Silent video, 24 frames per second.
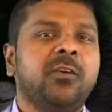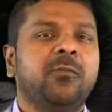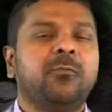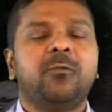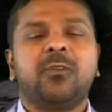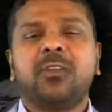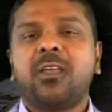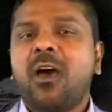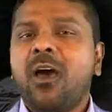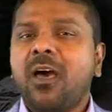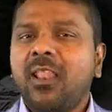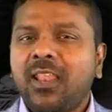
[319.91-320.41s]

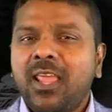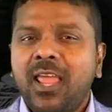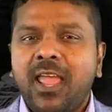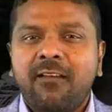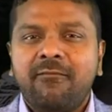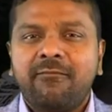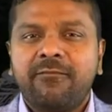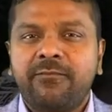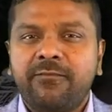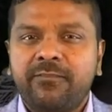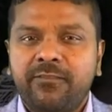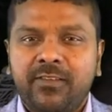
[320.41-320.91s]
we all
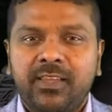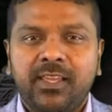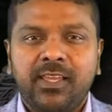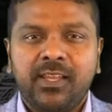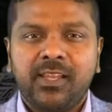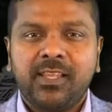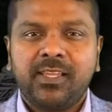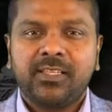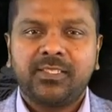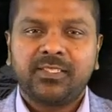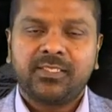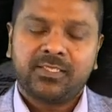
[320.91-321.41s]
have
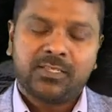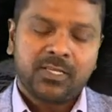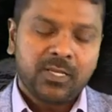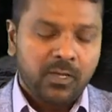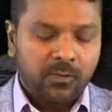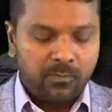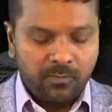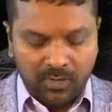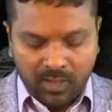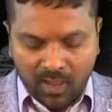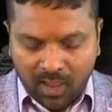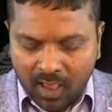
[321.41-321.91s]
feelings,
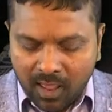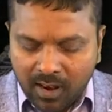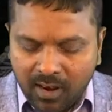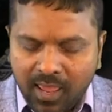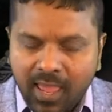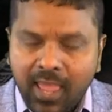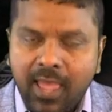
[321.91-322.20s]
we all